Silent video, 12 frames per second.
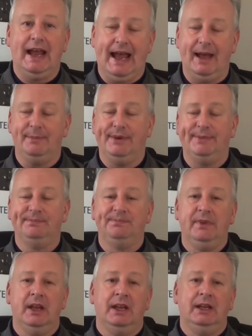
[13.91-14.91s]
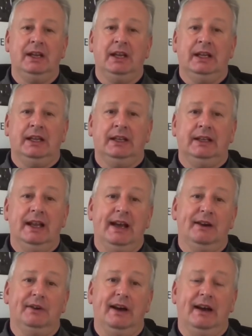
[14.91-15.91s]
App.
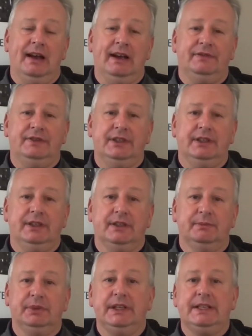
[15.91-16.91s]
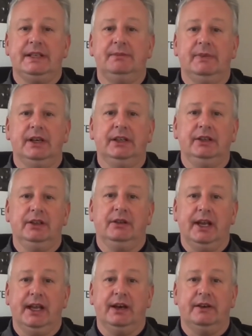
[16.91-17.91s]
Now, after completing my
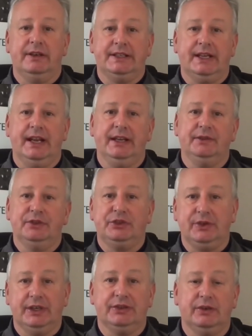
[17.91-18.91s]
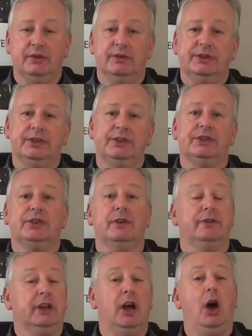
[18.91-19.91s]
UK RSA Stringers course and
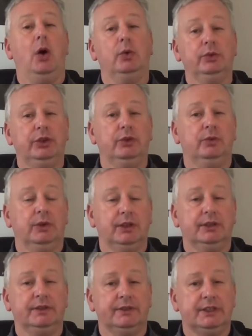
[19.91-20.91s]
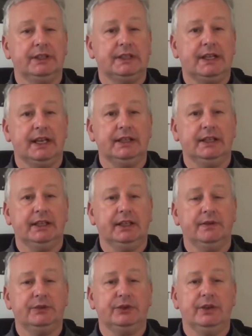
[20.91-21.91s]
discovering a whole new world of understanding
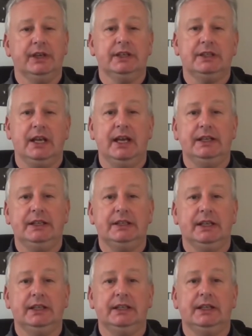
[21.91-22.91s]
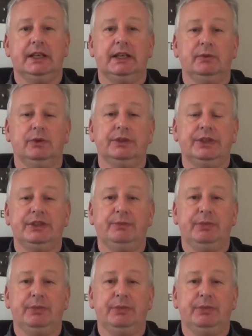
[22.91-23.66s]
of strings, I decided that I wanted to